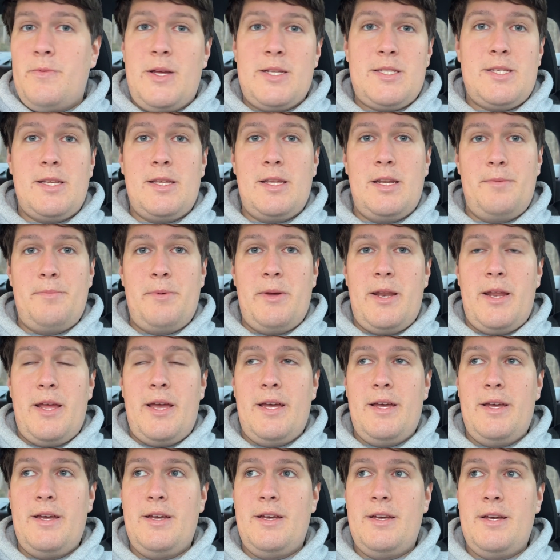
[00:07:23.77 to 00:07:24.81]

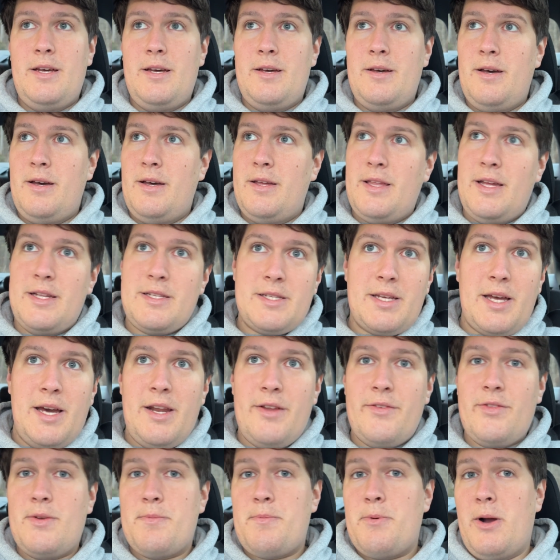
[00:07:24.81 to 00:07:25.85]
that's
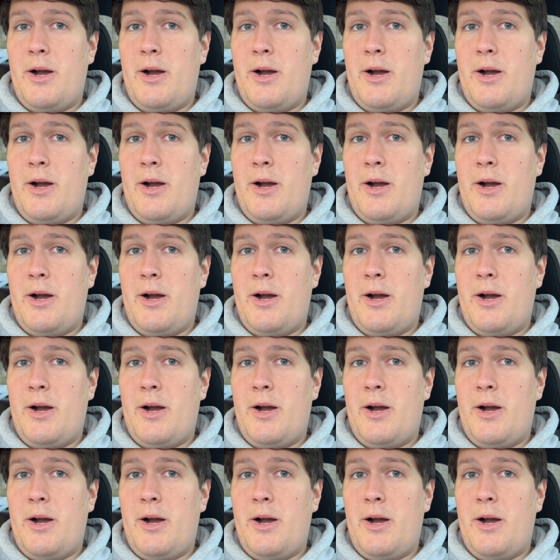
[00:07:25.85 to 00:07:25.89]
kind of the